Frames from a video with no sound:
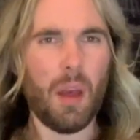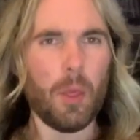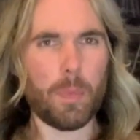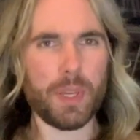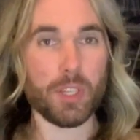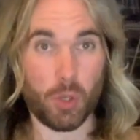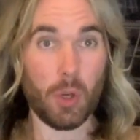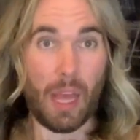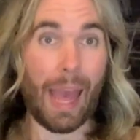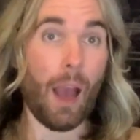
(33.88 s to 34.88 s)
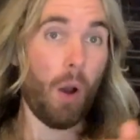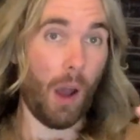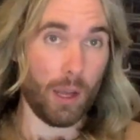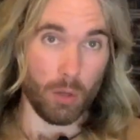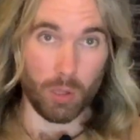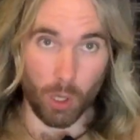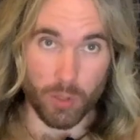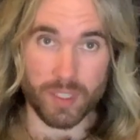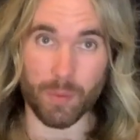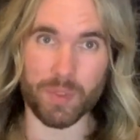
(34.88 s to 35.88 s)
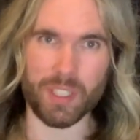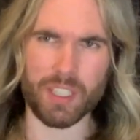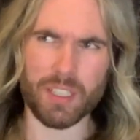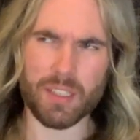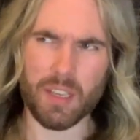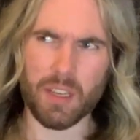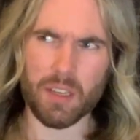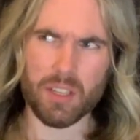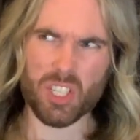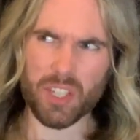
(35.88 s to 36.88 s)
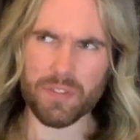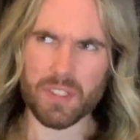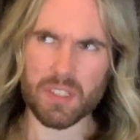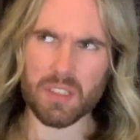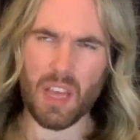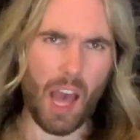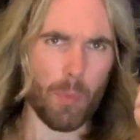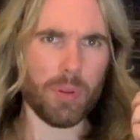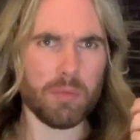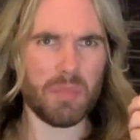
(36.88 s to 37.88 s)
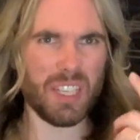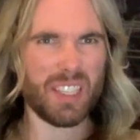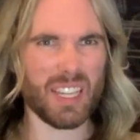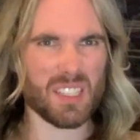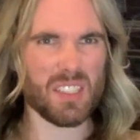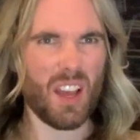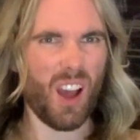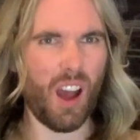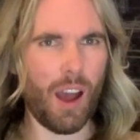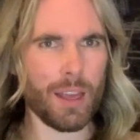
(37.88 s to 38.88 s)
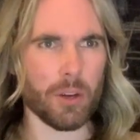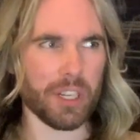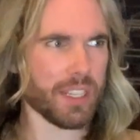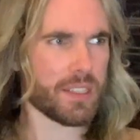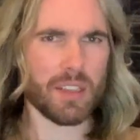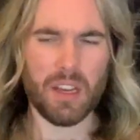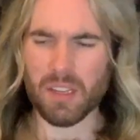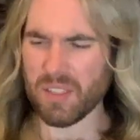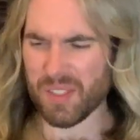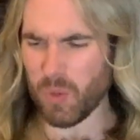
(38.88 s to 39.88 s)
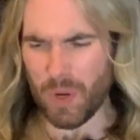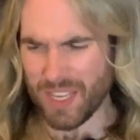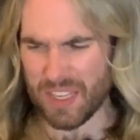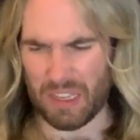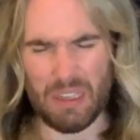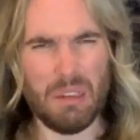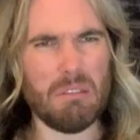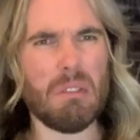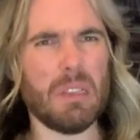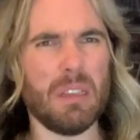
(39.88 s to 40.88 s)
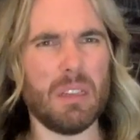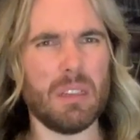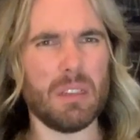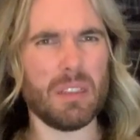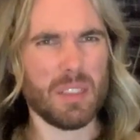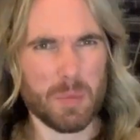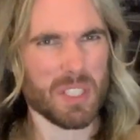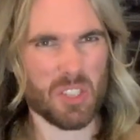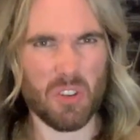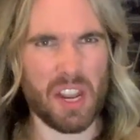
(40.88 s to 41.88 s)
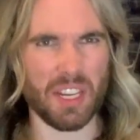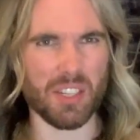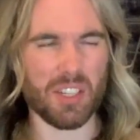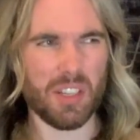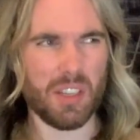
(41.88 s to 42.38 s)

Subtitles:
The pitch, or how high or low something is, shifts up. It gets higher, it gets squeakier. Well, that's a bit strange.